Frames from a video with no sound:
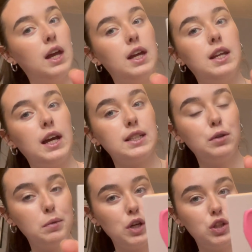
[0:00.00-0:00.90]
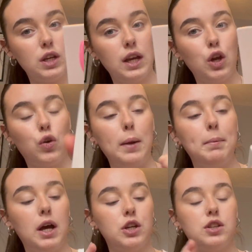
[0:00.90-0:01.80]
Next I'm going to be using cream
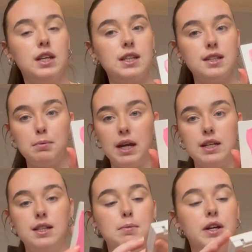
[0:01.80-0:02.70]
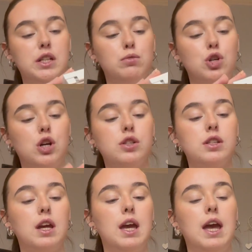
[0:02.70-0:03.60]
blush. This is Painted by James Charles.
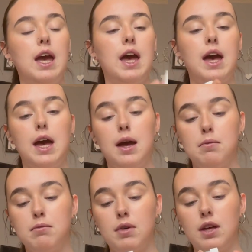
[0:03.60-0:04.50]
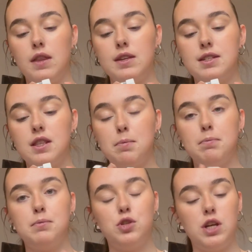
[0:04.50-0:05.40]
This is in the
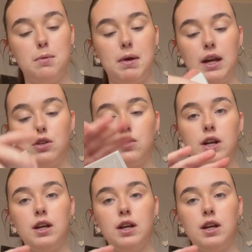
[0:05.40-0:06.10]
shade Pink Drink.